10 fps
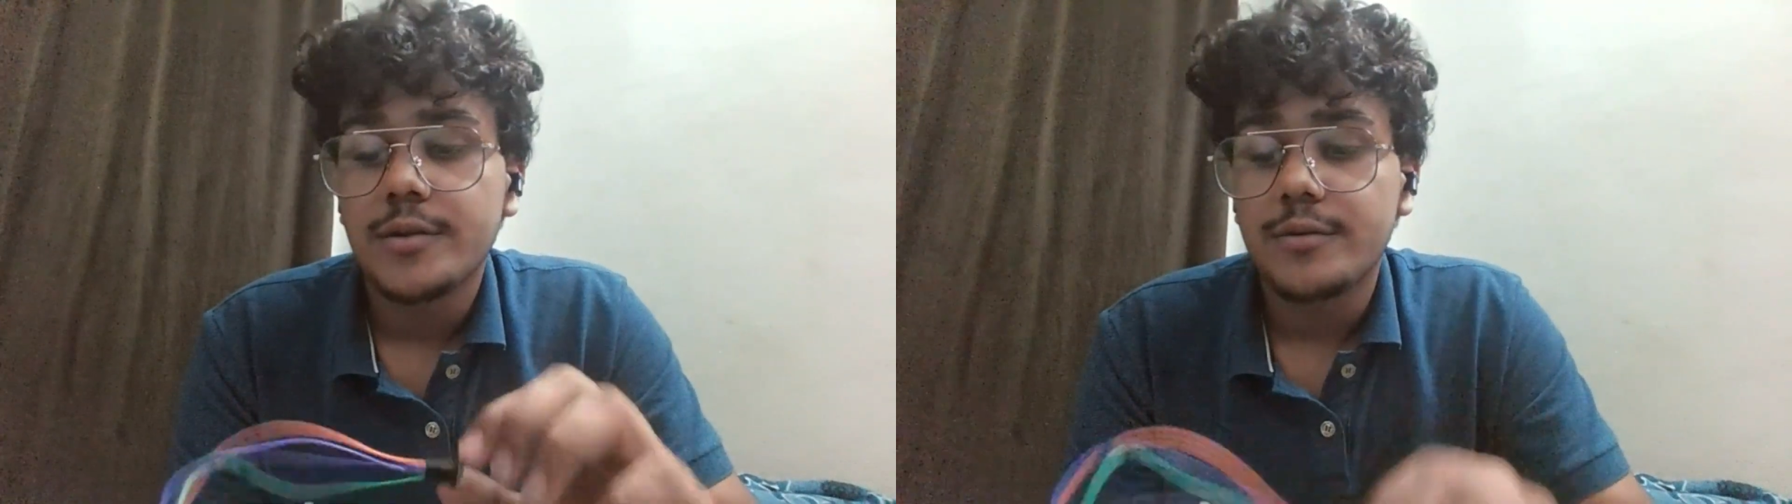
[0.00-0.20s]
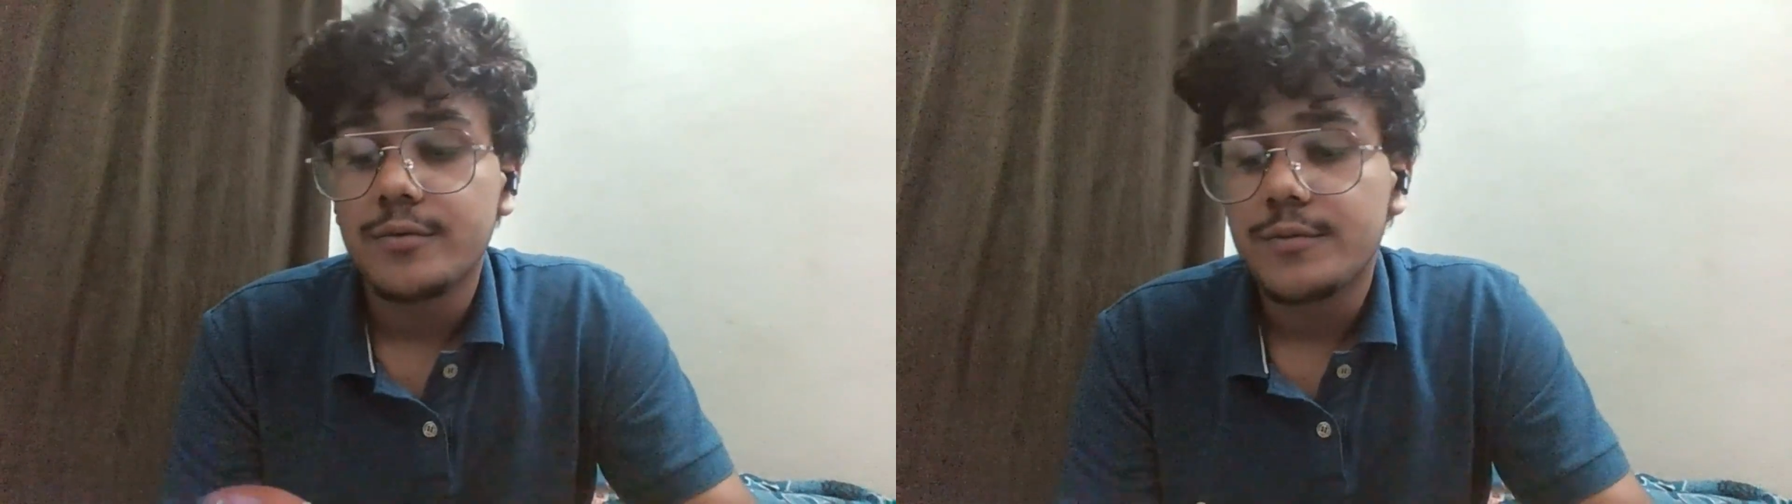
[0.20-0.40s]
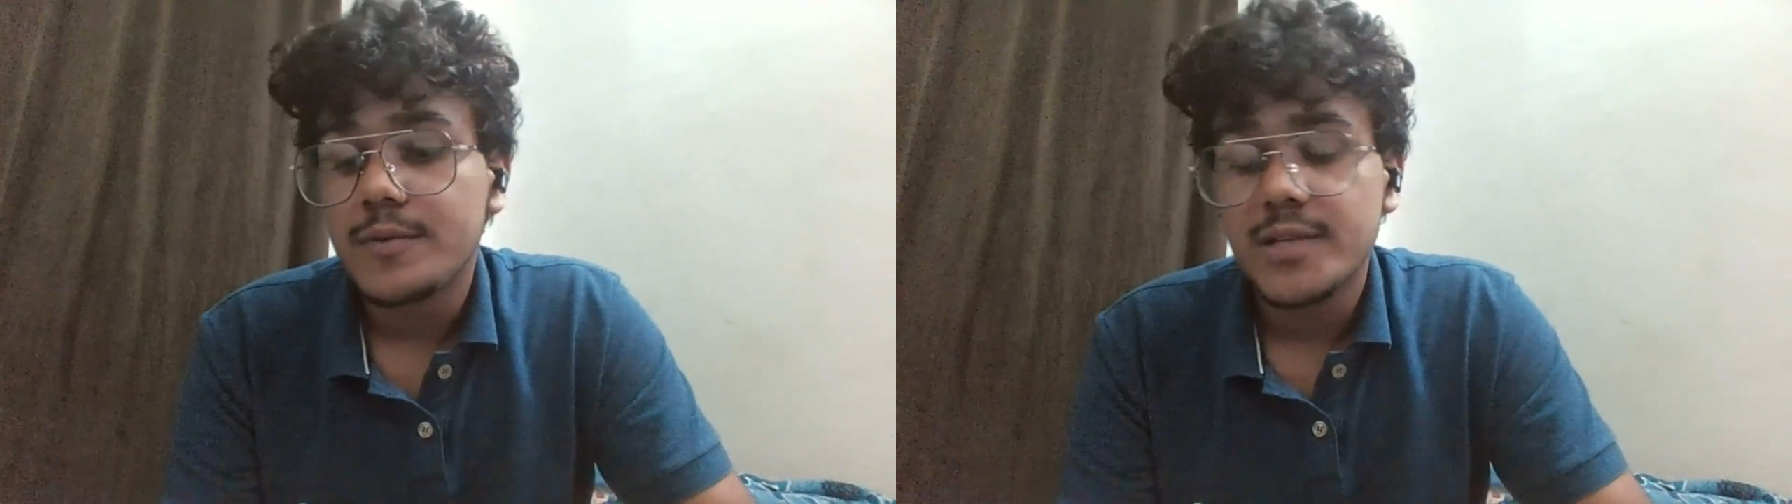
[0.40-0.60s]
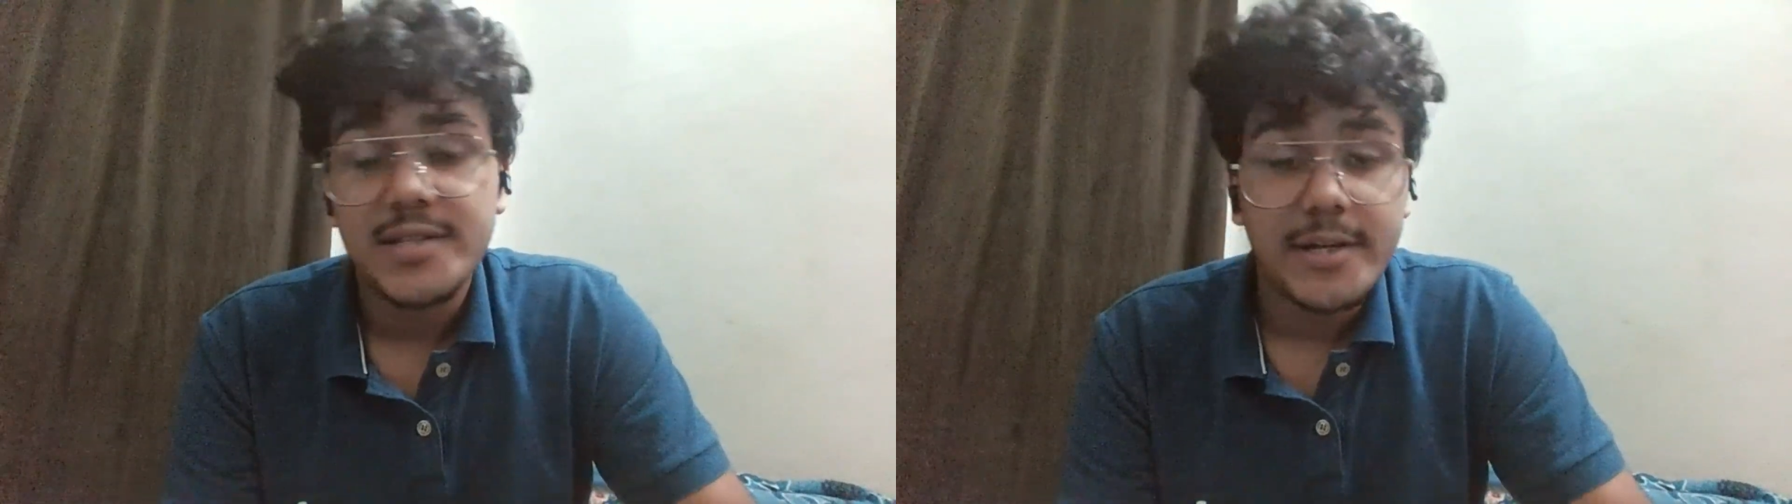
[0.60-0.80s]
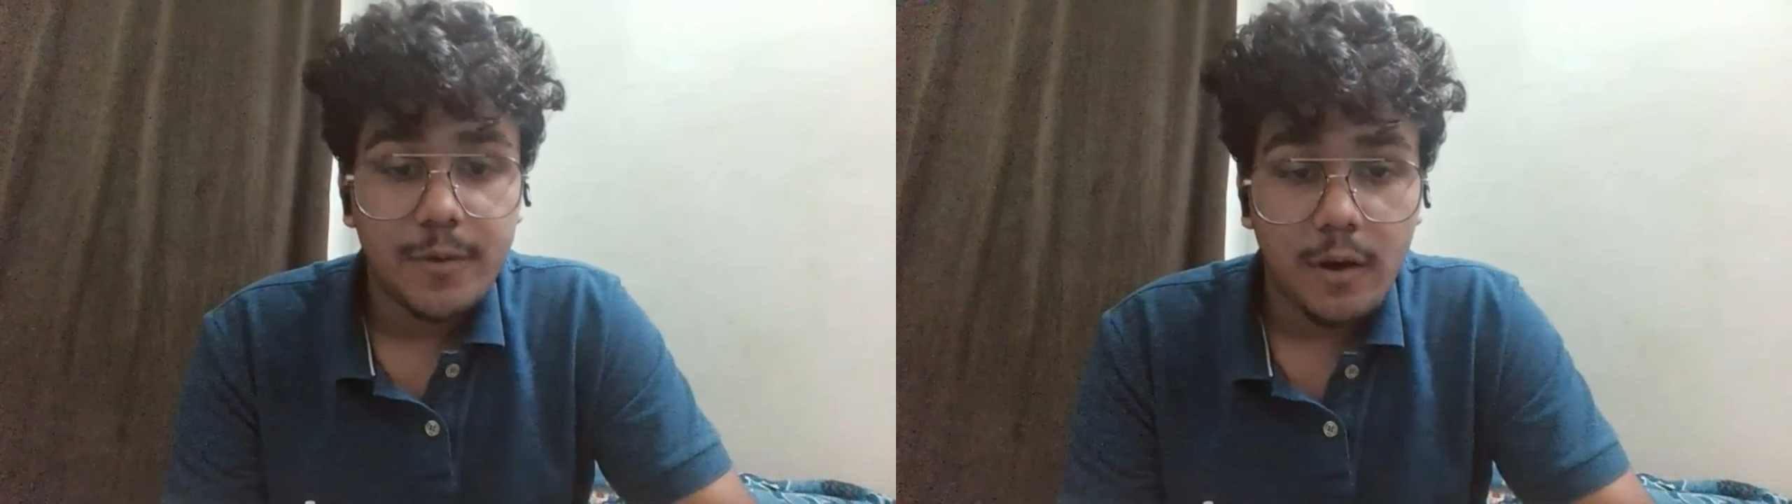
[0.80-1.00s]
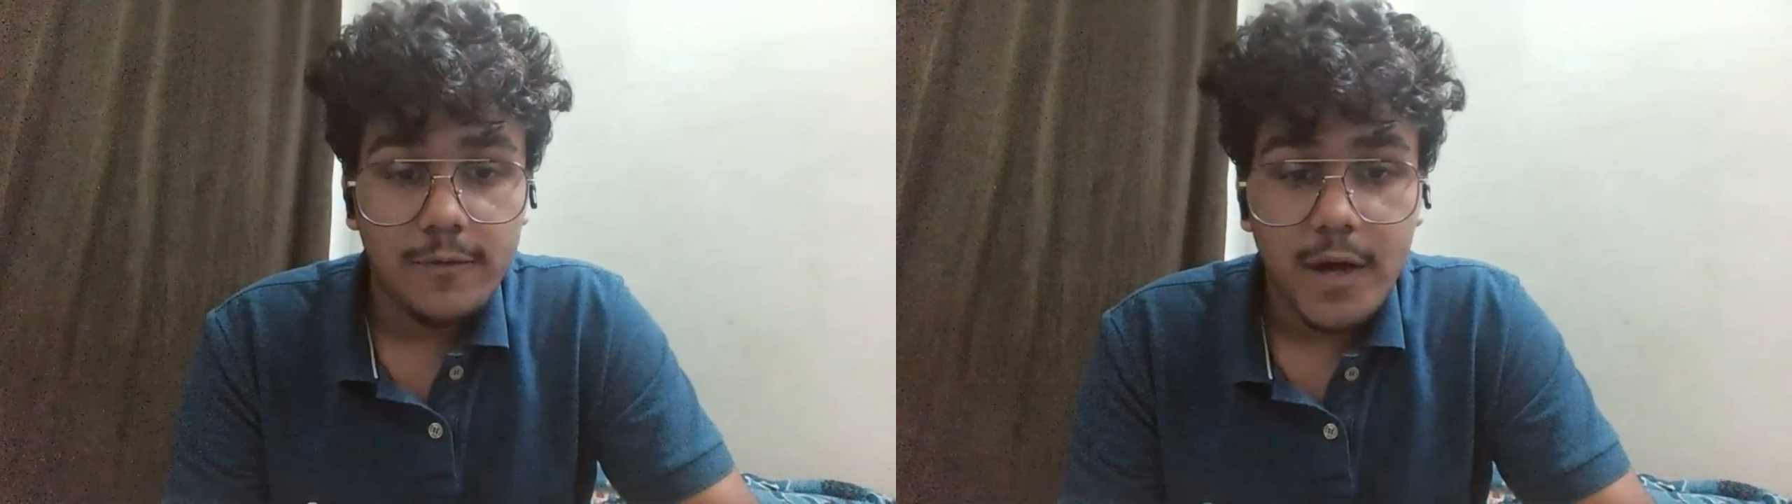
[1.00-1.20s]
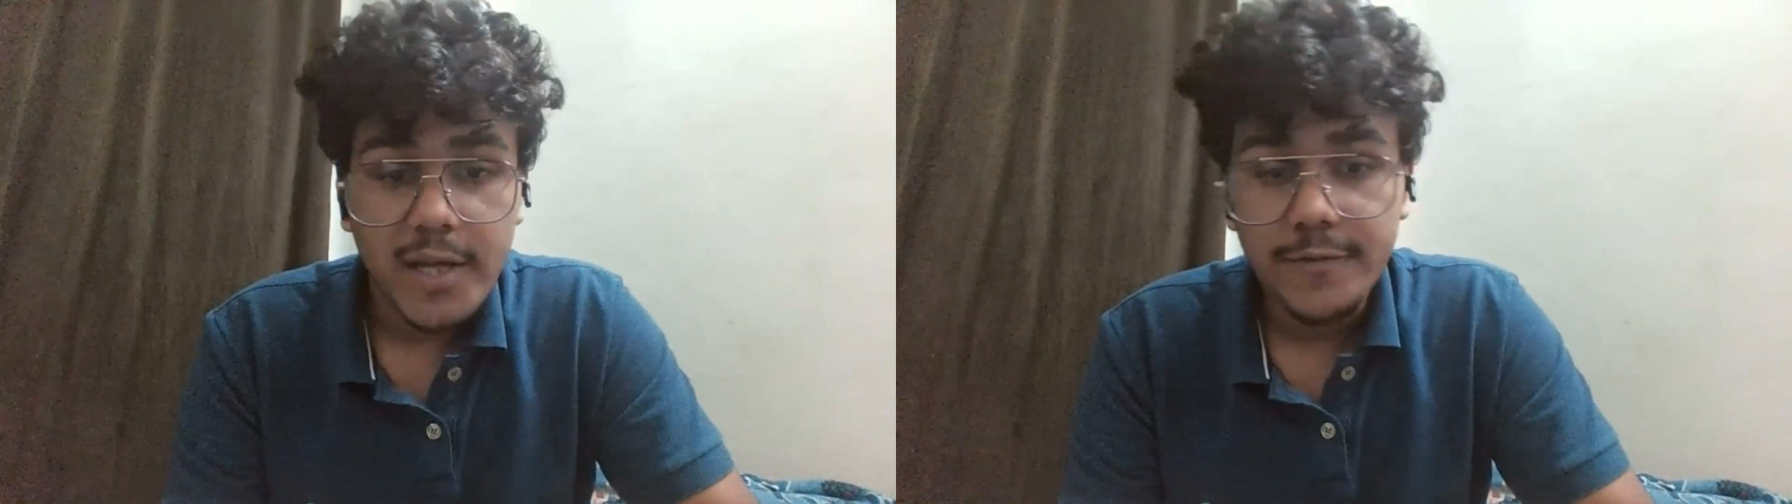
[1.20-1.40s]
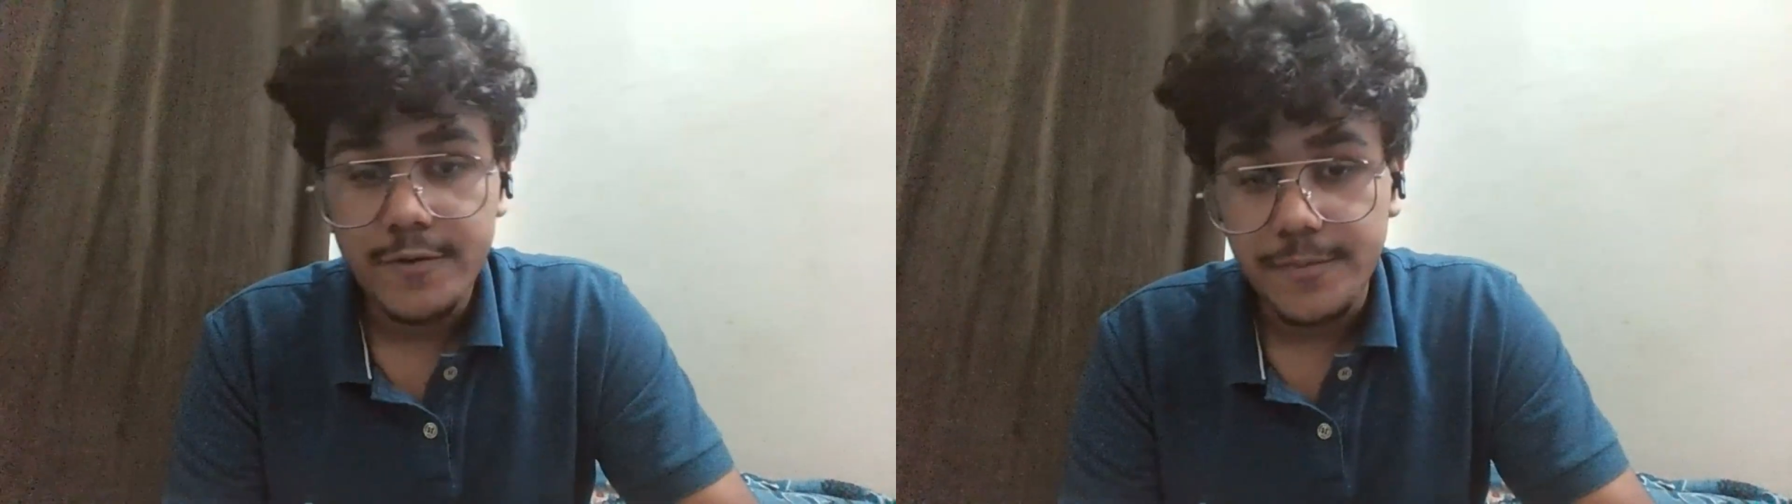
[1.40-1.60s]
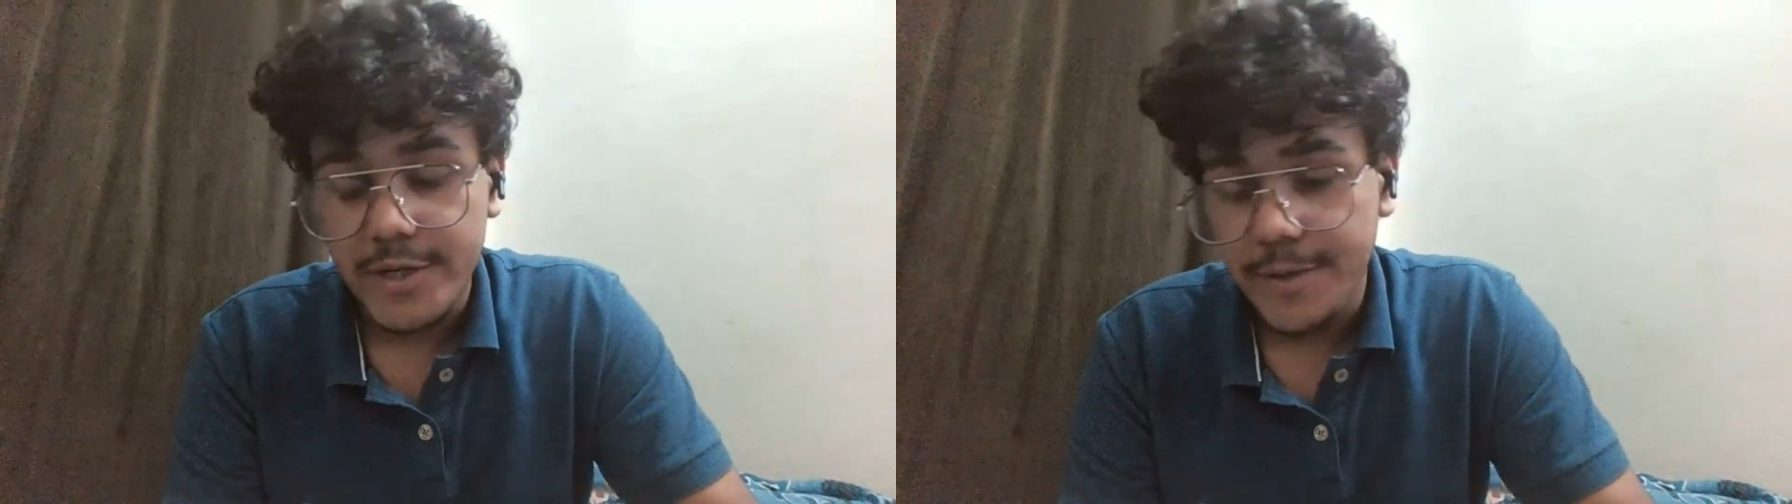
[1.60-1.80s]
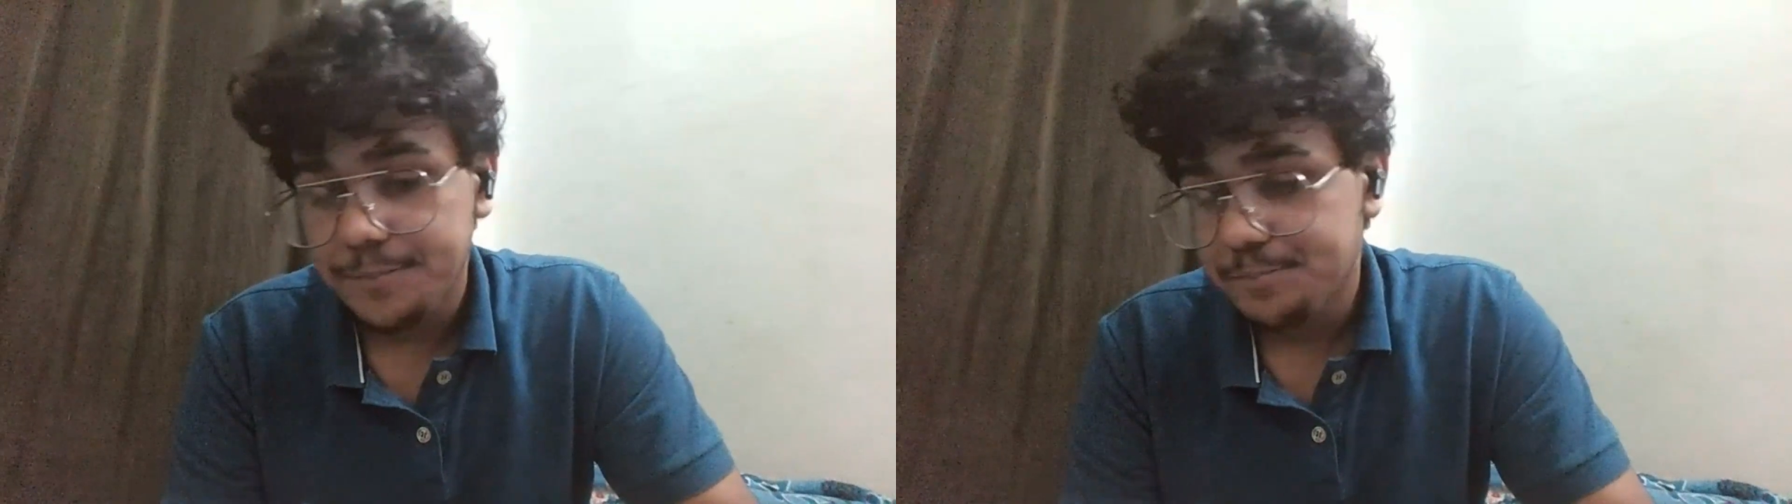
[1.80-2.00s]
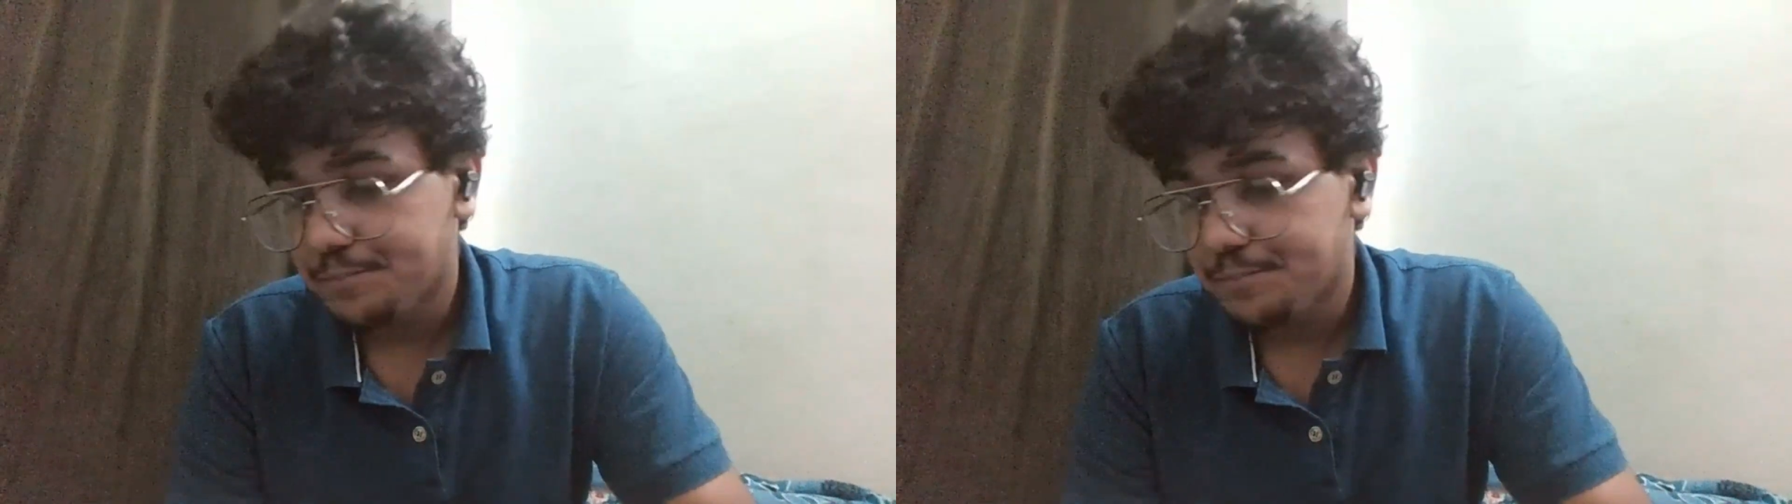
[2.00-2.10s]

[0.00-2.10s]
to the setup of IFTTT.